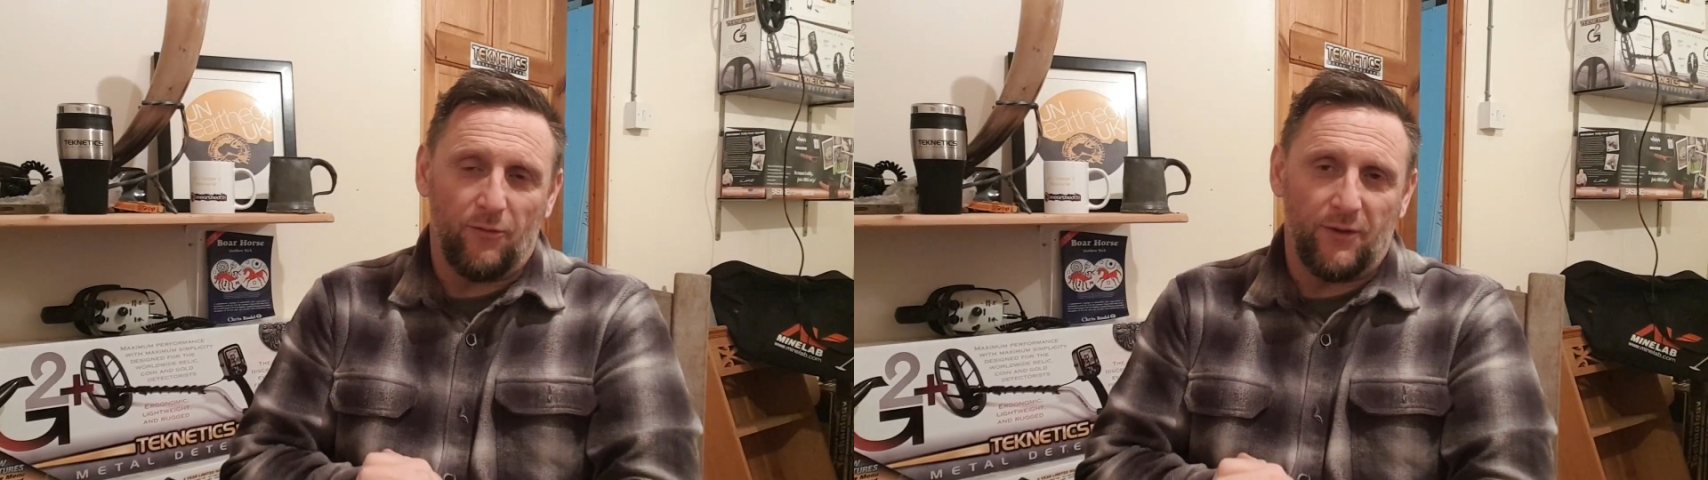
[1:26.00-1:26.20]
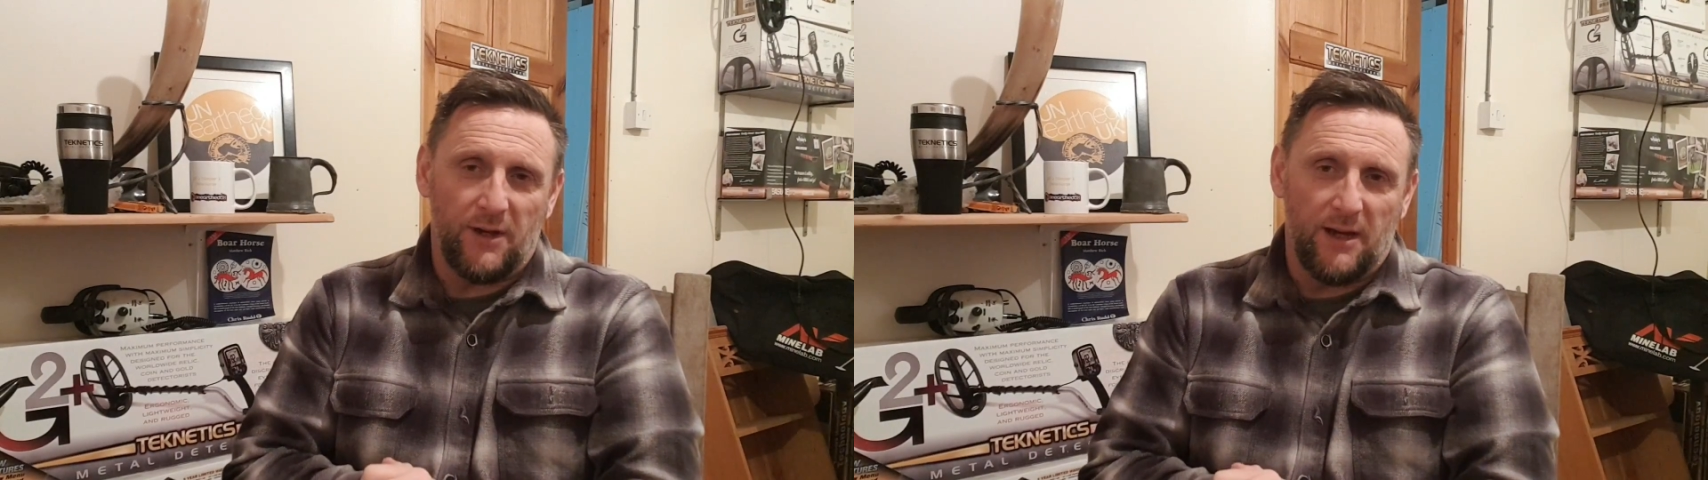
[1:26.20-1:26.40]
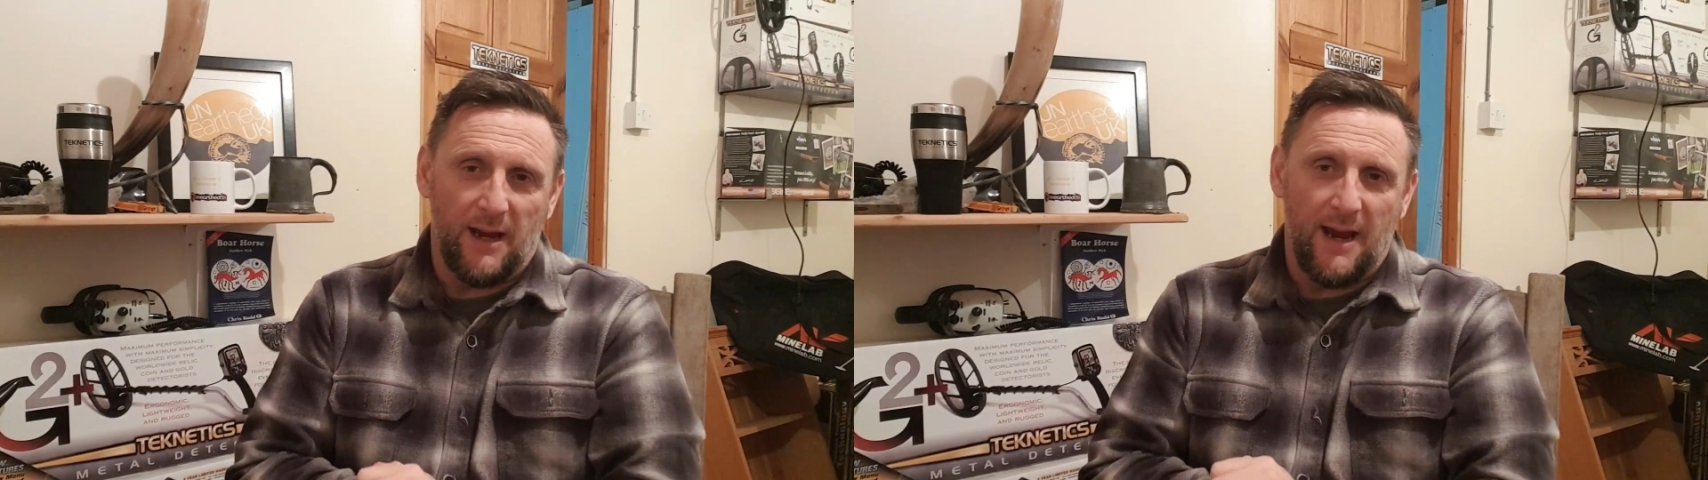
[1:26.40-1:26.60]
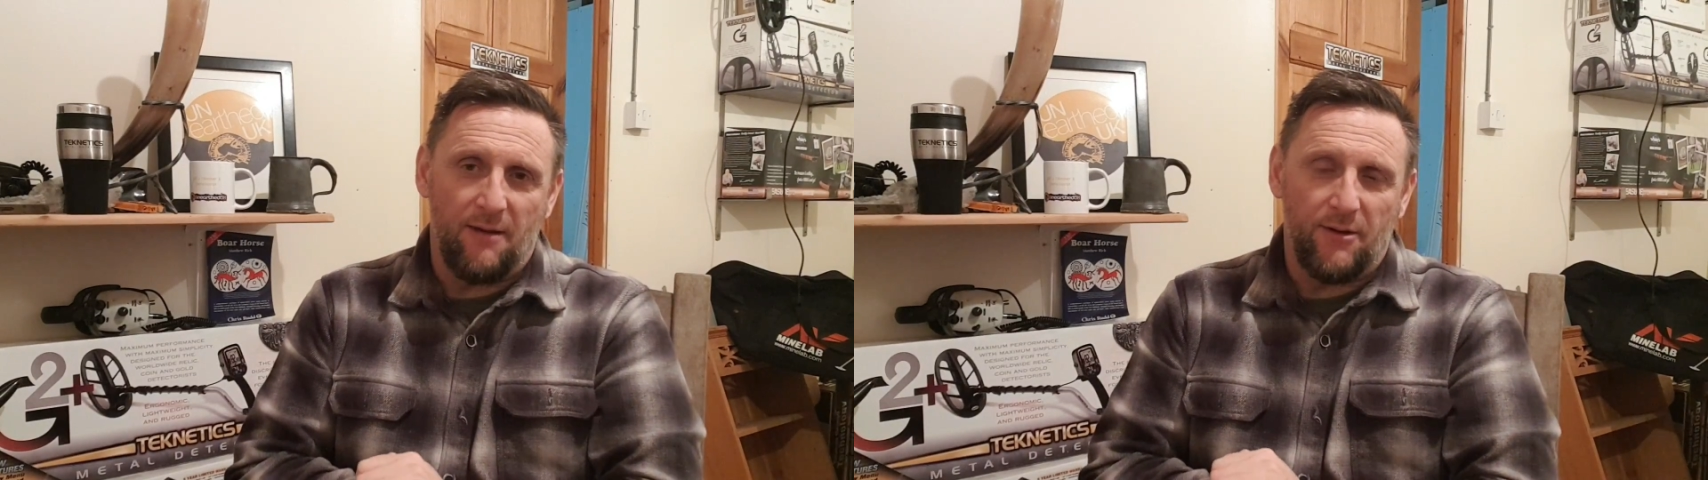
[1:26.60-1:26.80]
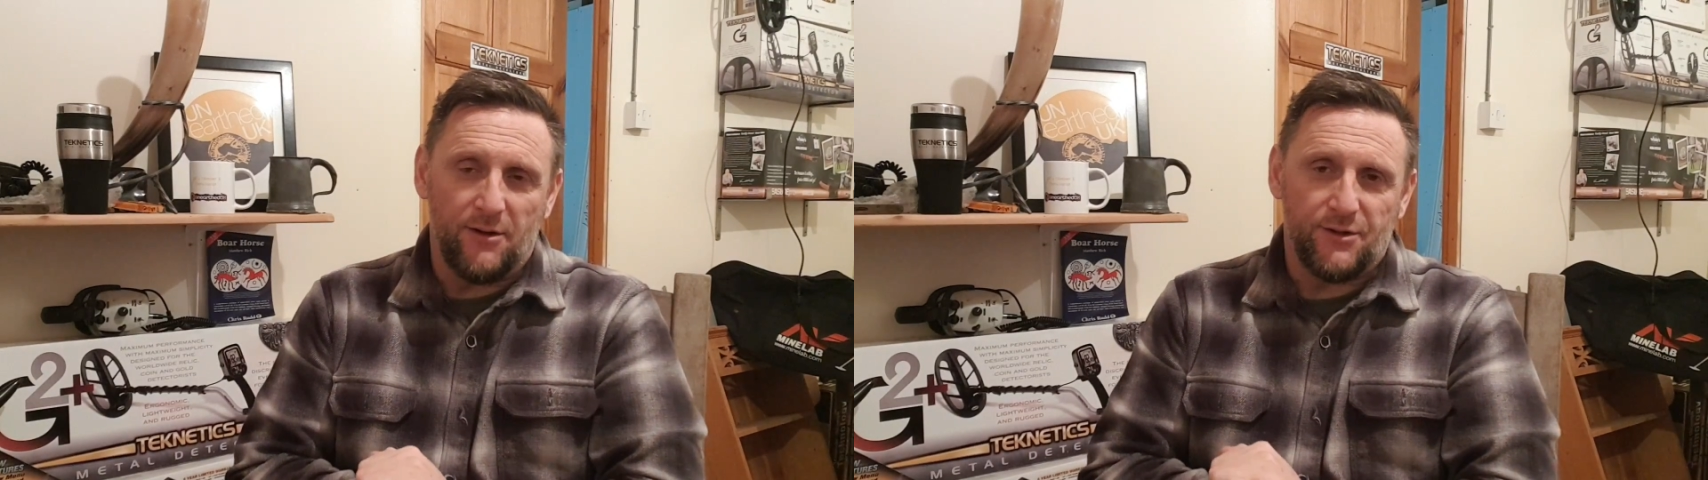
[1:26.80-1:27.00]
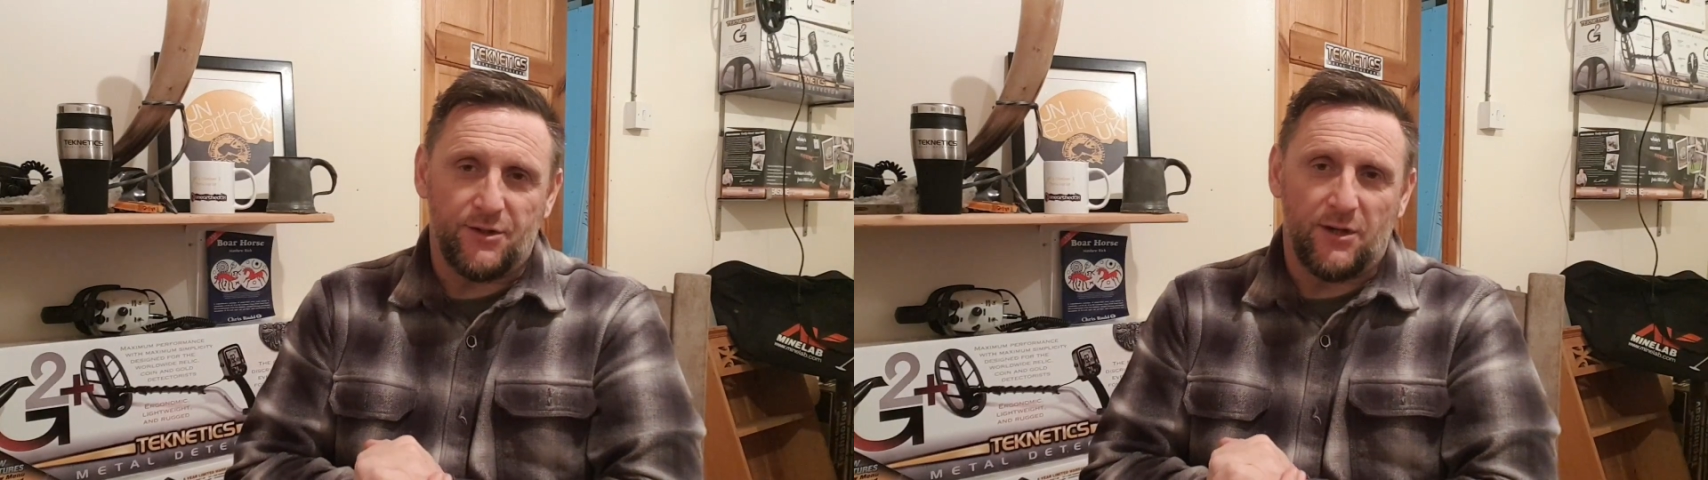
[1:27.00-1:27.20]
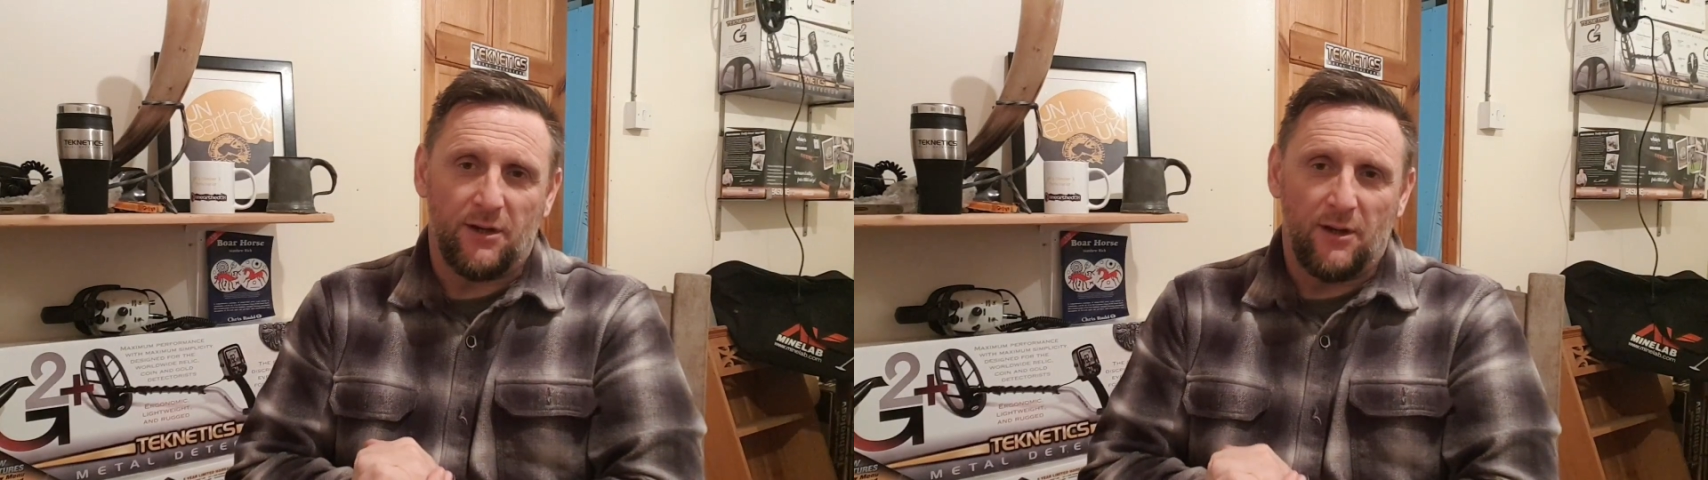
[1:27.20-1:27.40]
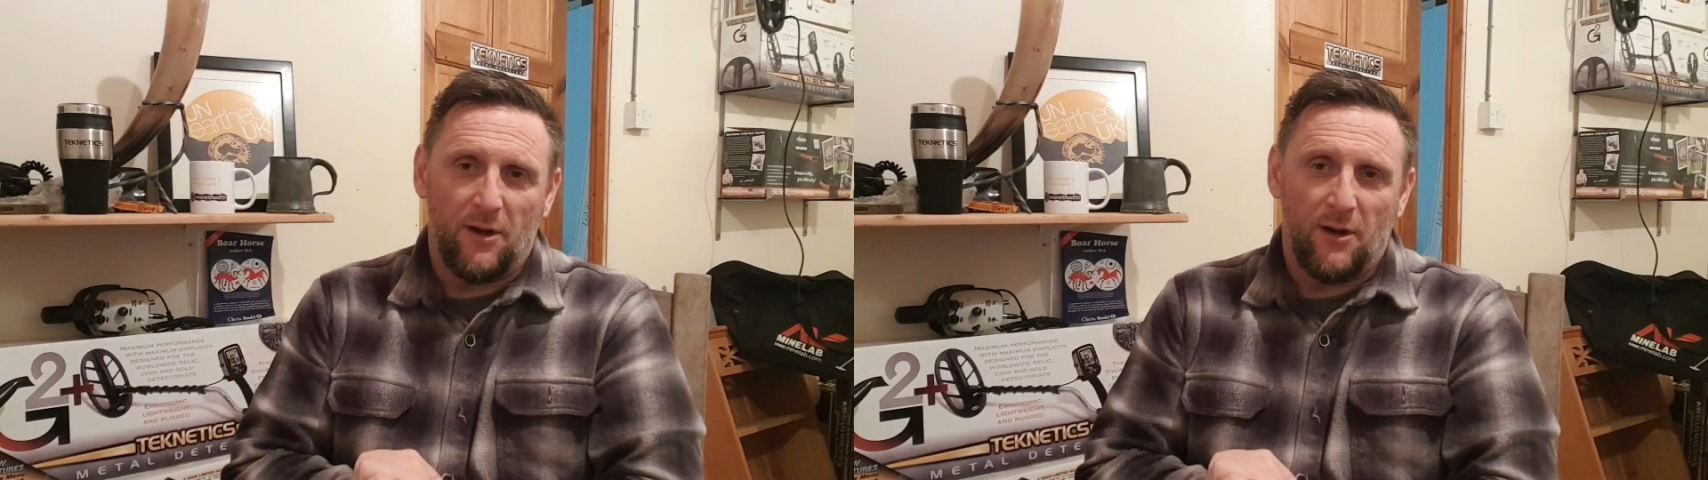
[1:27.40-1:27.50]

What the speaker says: the areas